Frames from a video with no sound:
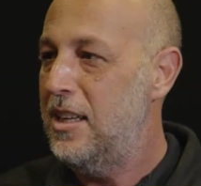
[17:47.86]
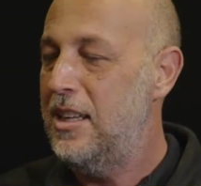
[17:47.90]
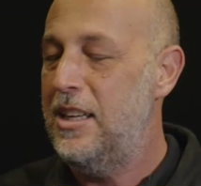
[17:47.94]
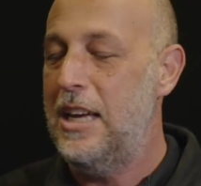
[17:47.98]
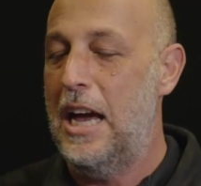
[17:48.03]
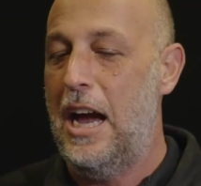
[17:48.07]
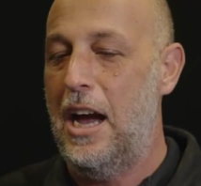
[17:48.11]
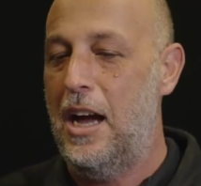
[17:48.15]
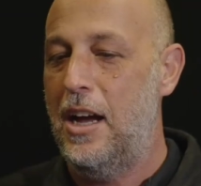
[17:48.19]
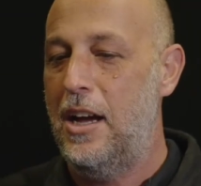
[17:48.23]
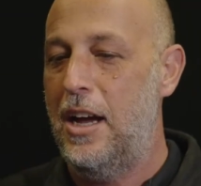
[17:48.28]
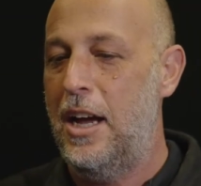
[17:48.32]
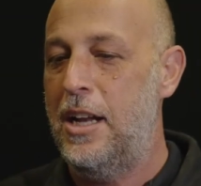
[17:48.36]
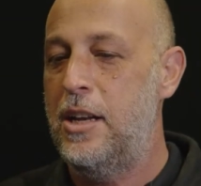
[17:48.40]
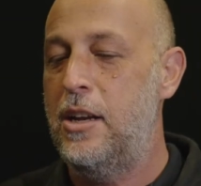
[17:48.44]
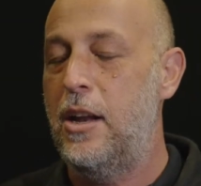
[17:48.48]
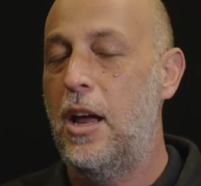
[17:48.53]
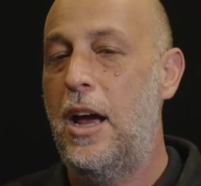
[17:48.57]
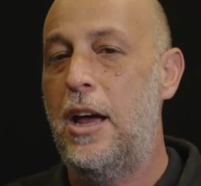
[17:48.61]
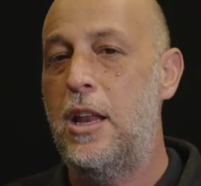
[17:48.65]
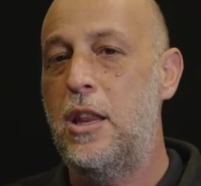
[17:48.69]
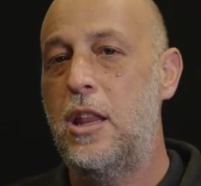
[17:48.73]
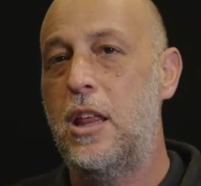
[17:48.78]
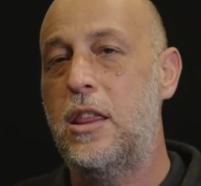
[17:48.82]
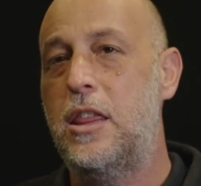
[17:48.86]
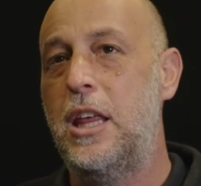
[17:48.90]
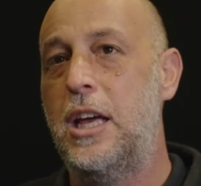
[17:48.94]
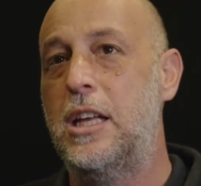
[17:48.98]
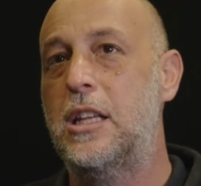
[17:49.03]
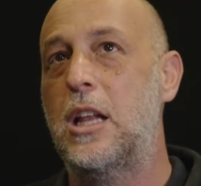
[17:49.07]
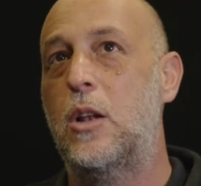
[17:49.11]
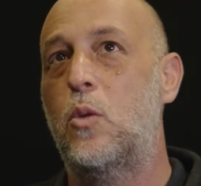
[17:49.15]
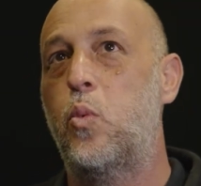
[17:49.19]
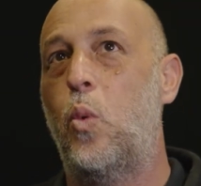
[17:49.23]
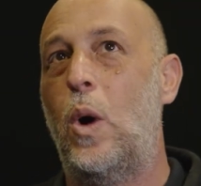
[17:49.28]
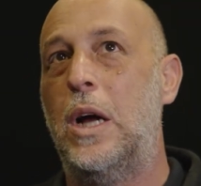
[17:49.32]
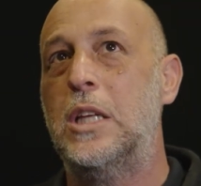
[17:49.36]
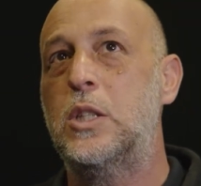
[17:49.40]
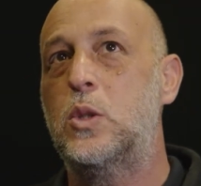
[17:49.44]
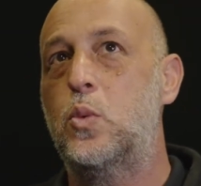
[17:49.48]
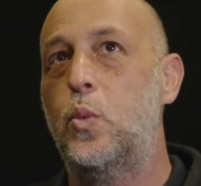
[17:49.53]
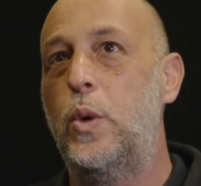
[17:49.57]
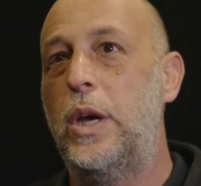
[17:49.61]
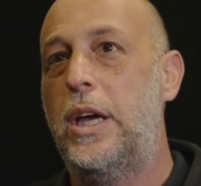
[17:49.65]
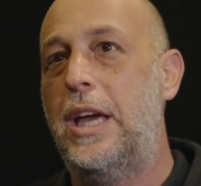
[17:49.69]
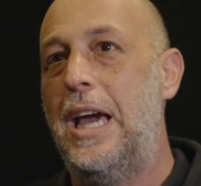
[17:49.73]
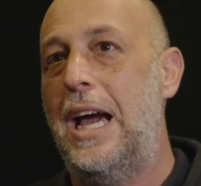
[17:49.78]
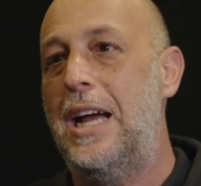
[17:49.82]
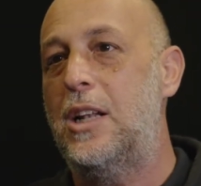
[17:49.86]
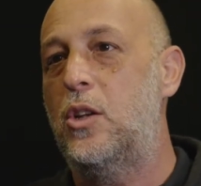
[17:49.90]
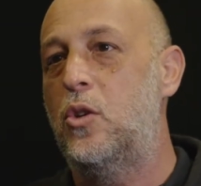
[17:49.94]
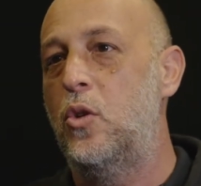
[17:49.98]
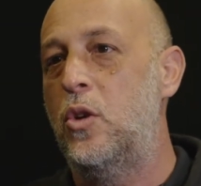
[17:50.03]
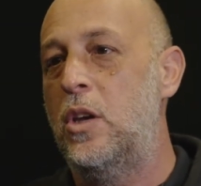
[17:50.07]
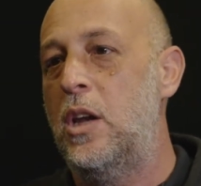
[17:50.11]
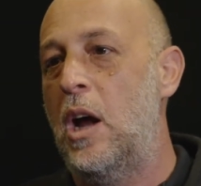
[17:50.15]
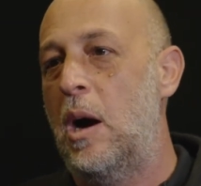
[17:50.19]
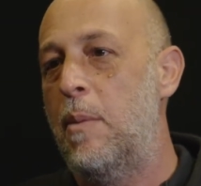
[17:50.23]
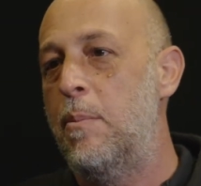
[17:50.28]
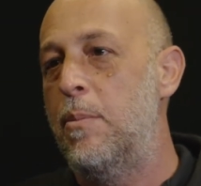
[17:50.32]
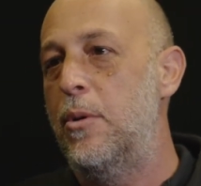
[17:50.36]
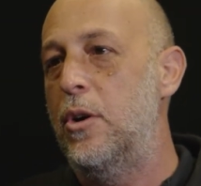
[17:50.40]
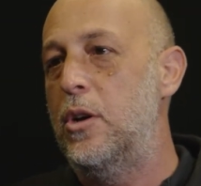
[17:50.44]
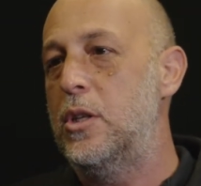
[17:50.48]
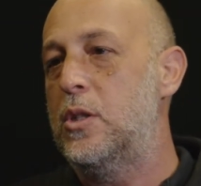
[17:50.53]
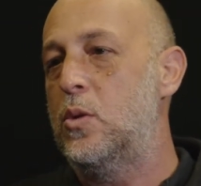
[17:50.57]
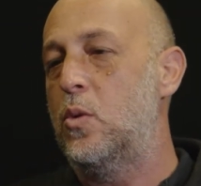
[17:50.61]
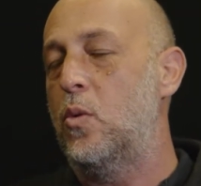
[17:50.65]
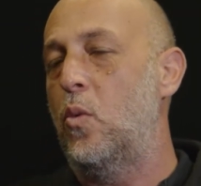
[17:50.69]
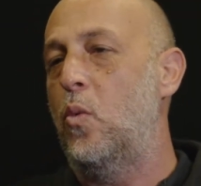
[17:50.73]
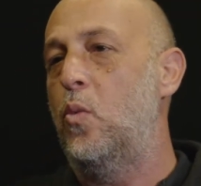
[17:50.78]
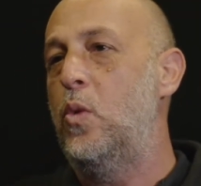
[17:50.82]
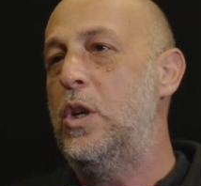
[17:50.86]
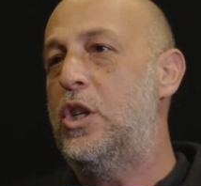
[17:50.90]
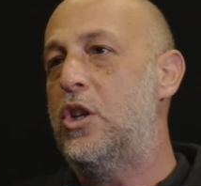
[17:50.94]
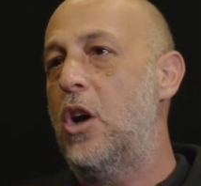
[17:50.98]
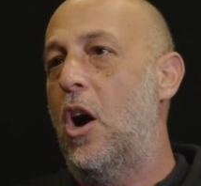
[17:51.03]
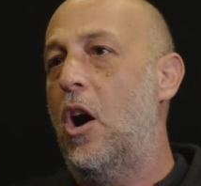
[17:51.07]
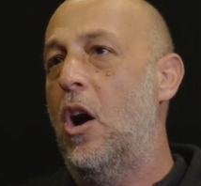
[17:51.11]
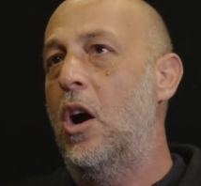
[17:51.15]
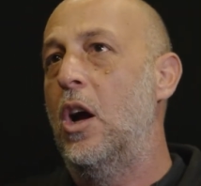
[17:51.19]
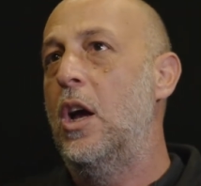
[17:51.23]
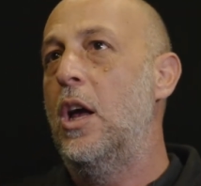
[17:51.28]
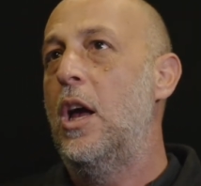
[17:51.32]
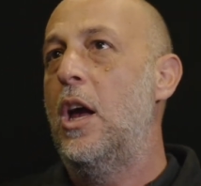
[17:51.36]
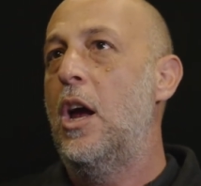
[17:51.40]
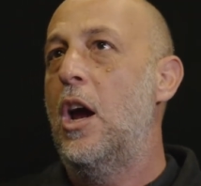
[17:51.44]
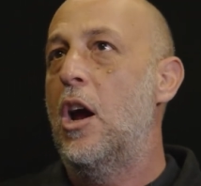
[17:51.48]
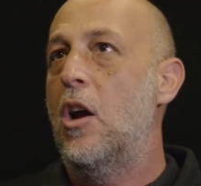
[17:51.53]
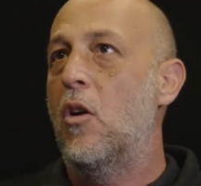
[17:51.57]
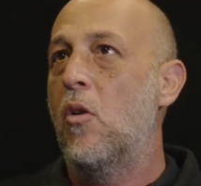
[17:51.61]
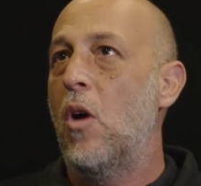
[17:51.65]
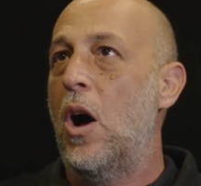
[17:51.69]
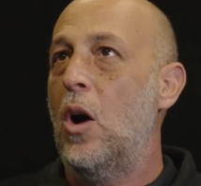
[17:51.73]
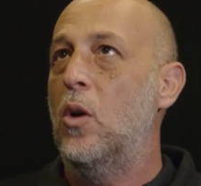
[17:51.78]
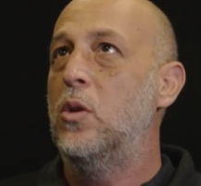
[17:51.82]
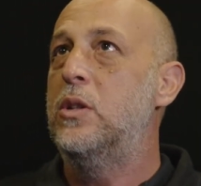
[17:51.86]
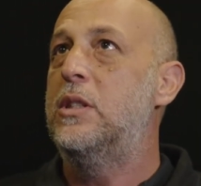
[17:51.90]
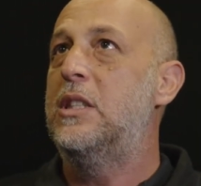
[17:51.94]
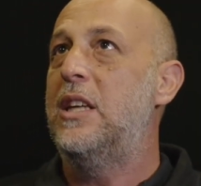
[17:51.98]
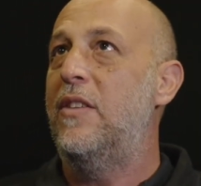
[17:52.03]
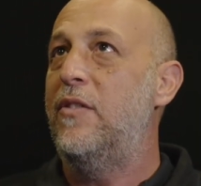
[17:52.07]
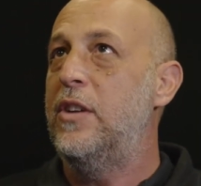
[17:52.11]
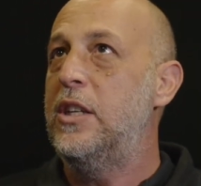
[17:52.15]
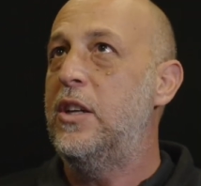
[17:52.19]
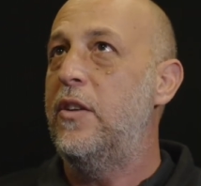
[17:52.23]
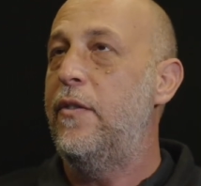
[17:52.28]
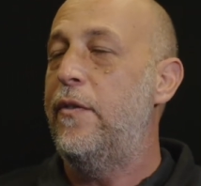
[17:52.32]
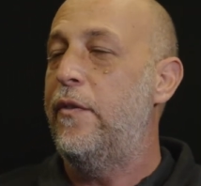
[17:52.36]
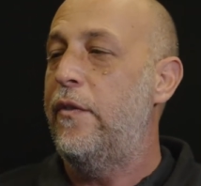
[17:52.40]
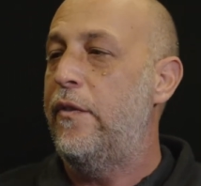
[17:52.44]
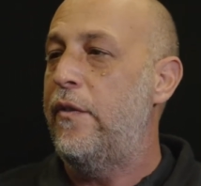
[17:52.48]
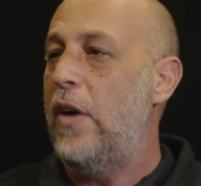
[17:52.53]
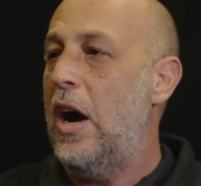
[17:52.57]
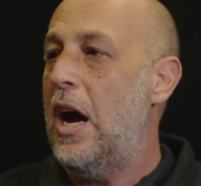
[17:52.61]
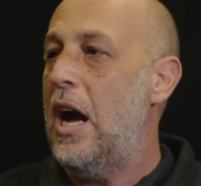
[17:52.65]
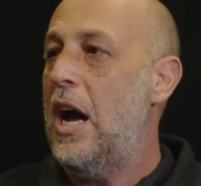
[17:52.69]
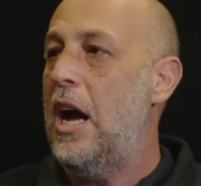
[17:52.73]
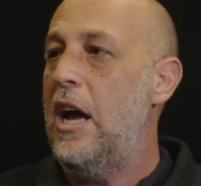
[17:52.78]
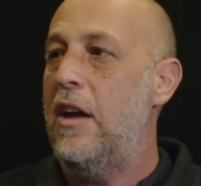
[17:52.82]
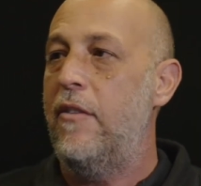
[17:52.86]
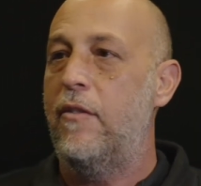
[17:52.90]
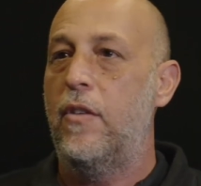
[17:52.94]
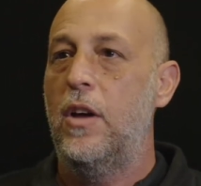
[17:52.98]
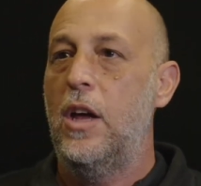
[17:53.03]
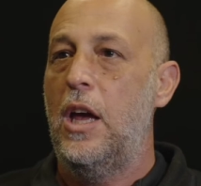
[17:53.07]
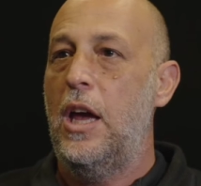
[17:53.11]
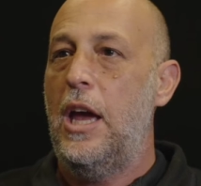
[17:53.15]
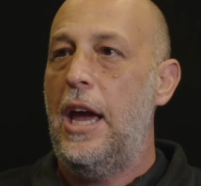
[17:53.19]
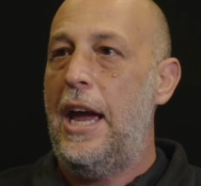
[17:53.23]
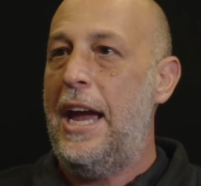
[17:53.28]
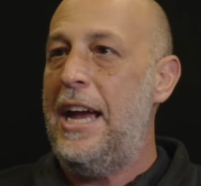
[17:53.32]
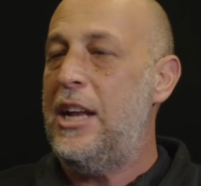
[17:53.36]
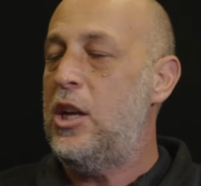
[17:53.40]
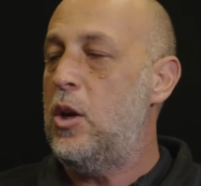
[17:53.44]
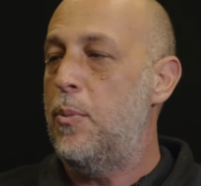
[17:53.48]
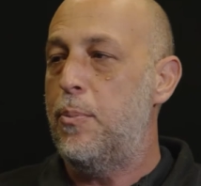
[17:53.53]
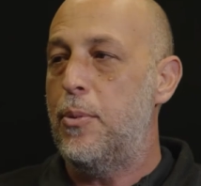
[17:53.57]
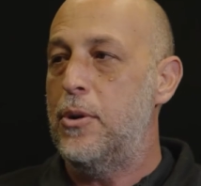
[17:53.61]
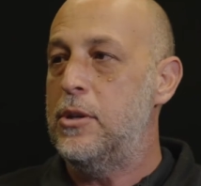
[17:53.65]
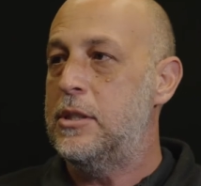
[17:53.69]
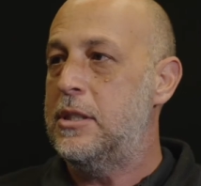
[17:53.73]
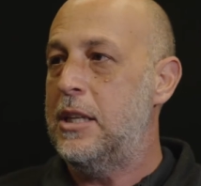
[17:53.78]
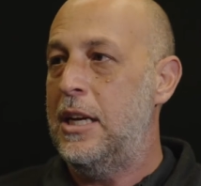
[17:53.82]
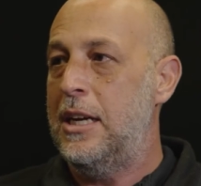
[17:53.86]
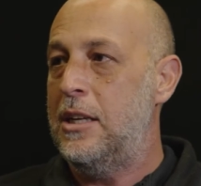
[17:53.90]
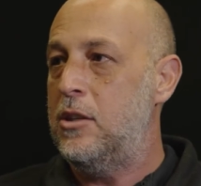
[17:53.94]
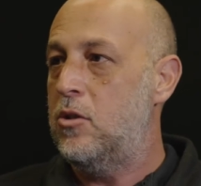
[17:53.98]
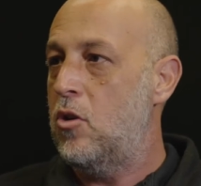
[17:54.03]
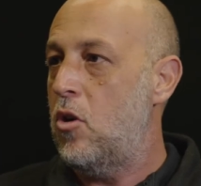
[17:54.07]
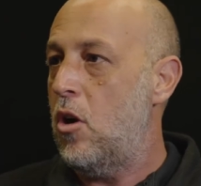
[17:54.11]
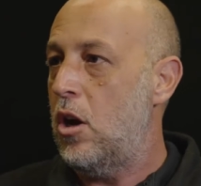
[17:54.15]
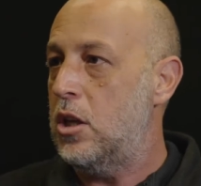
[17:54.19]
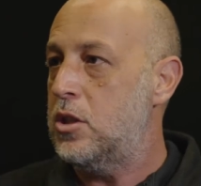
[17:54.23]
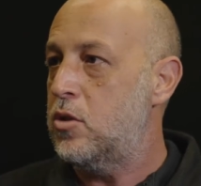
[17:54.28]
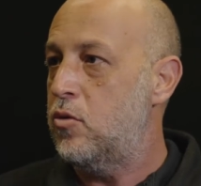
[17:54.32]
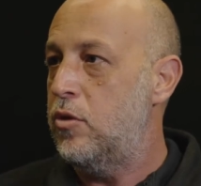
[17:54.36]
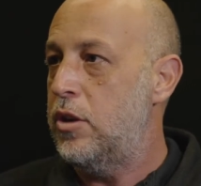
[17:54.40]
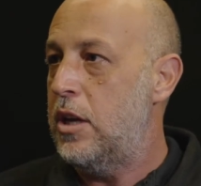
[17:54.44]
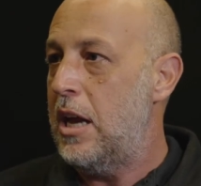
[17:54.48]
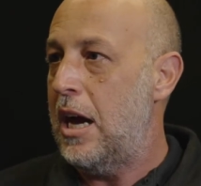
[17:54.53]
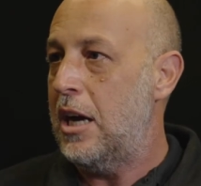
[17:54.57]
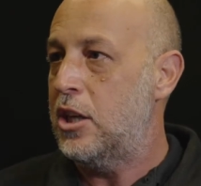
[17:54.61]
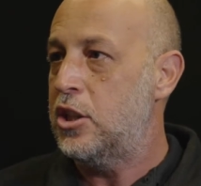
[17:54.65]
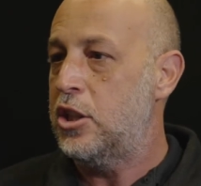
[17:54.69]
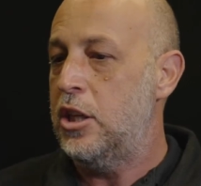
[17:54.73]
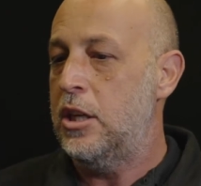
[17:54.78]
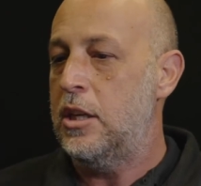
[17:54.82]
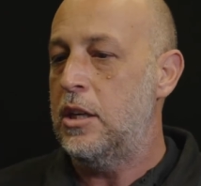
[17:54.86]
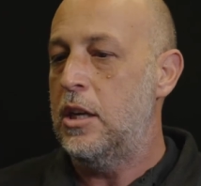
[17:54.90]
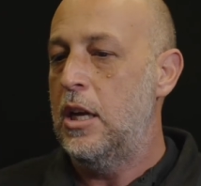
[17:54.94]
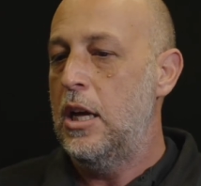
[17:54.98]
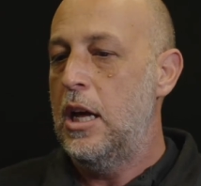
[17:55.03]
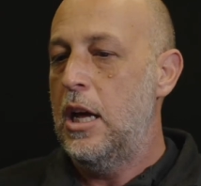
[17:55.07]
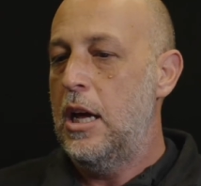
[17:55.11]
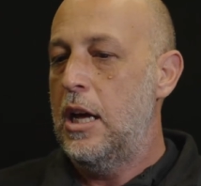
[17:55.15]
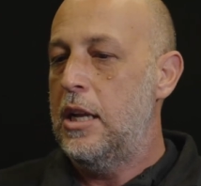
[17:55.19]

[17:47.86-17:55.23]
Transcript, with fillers: Yeah, and, and I think that once we get to numbers which are around 75 80% cost reduction.